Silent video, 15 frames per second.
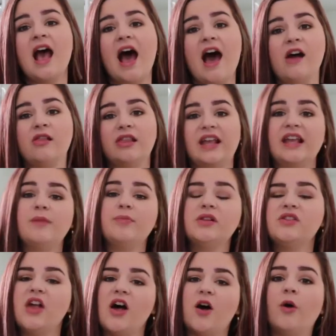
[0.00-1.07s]
I'll link
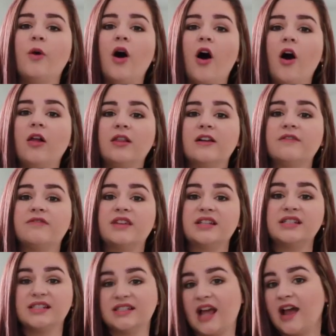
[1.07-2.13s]
below all of the
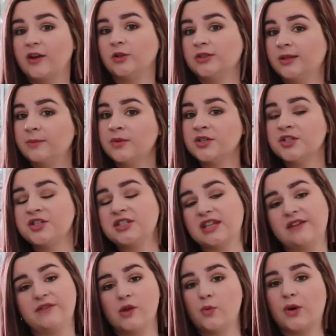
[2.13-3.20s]
style numbers
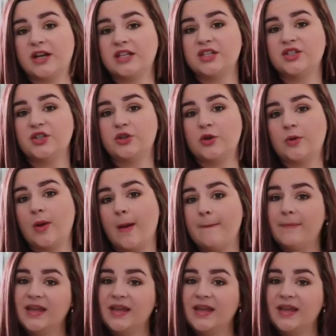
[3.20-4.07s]
if you wanted to